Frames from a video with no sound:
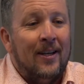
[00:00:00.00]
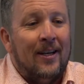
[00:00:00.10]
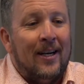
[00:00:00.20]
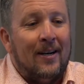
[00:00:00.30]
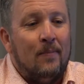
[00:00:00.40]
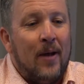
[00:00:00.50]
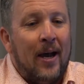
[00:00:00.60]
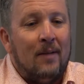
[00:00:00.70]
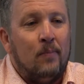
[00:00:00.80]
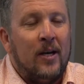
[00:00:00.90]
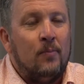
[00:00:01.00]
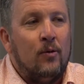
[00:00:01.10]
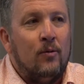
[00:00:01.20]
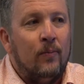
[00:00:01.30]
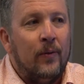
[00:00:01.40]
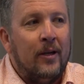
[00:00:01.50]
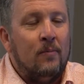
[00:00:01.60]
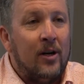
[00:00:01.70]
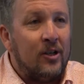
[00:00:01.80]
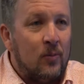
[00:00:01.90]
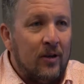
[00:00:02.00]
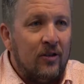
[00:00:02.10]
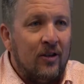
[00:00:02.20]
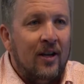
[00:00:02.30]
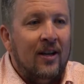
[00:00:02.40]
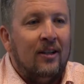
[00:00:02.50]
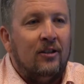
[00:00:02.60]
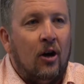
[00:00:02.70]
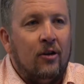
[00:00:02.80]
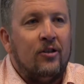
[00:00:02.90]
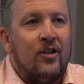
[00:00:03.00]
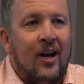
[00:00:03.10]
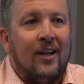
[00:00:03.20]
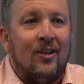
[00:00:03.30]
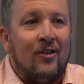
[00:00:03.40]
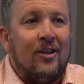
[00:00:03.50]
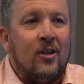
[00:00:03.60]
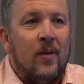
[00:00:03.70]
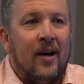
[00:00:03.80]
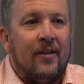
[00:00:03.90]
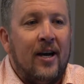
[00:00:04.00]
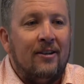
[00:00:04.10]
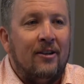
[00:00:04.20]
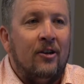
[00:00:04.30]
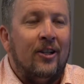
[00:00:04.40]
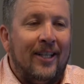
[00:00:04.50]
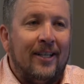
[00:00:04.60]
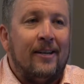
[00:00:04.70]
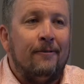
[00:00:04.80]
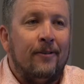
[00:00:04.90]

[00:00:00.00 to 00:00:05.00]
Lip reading: And people, in my experience, don't start to think about that early enough.